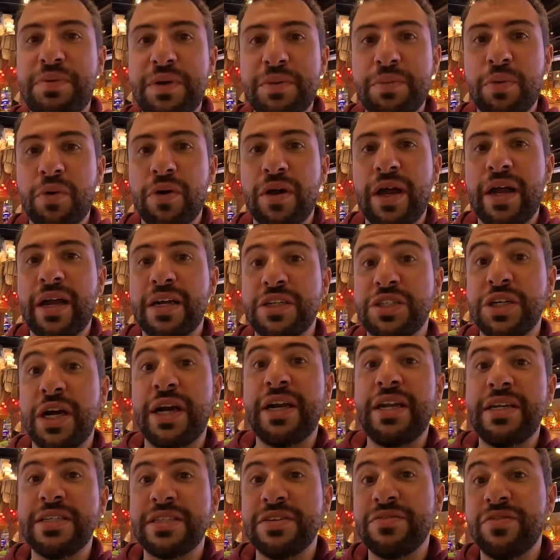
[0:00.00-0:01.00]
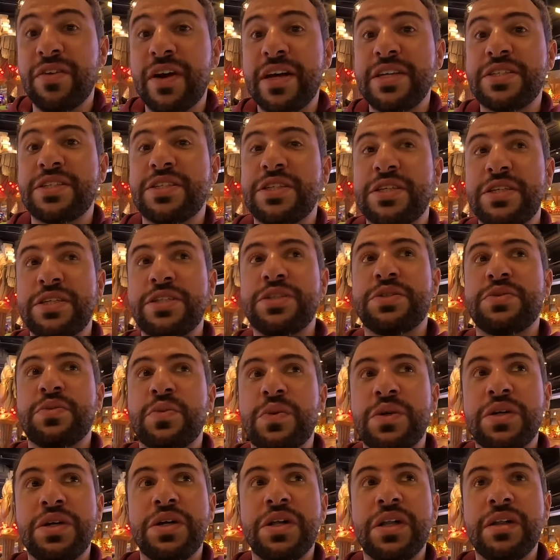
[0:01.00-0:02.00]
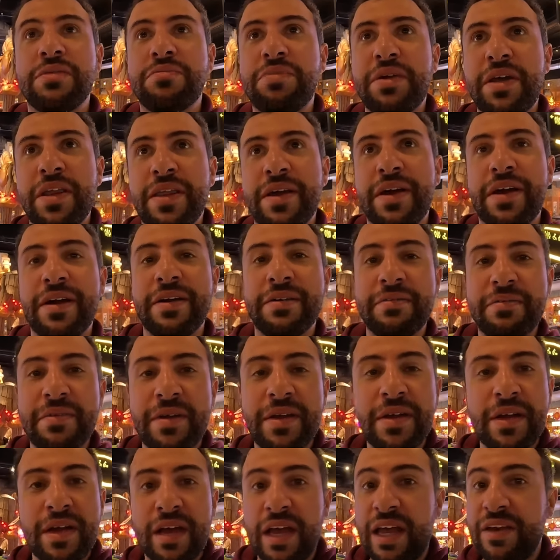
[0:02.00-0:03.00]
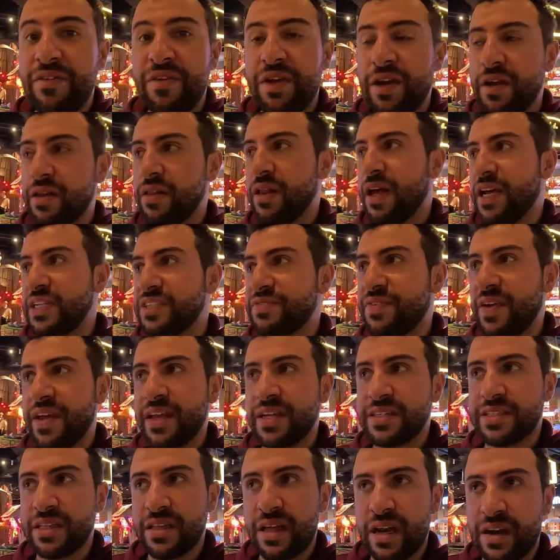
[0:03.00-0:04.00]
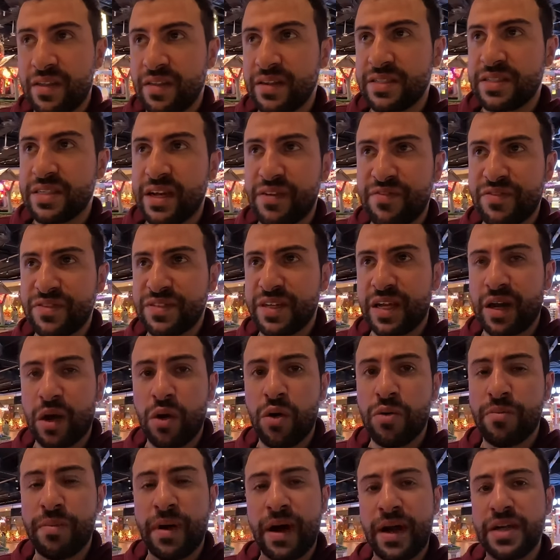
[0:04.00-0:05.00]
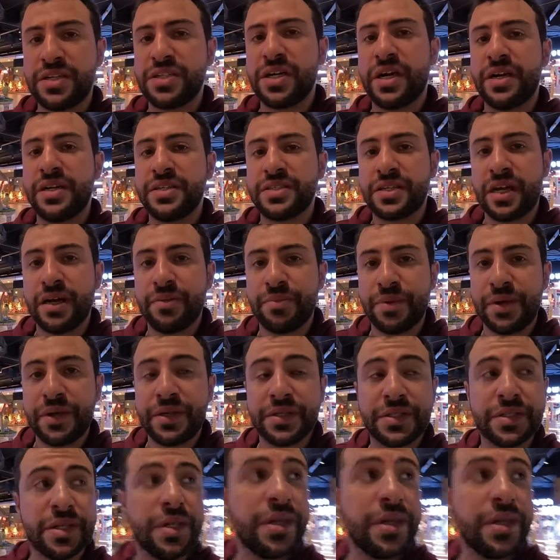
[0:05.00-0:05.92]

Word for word: people or like Chinese investors will be there. Even in Las Vegas, a lot of the stuff is like owned by Chinese companies.